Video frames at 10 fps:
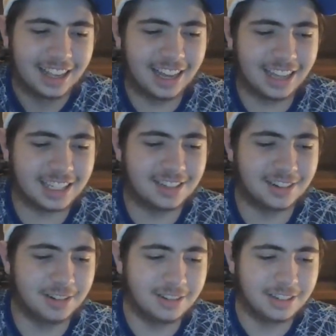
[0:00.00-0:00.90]
That's
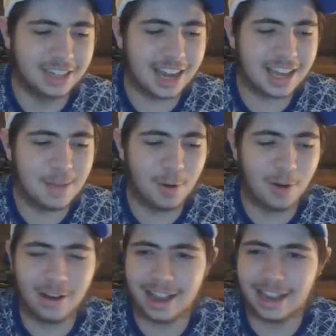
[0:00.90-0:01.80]
cool. Jackie
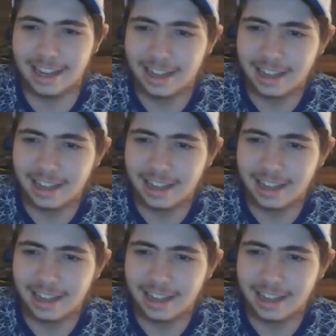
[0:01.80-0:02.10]
boy.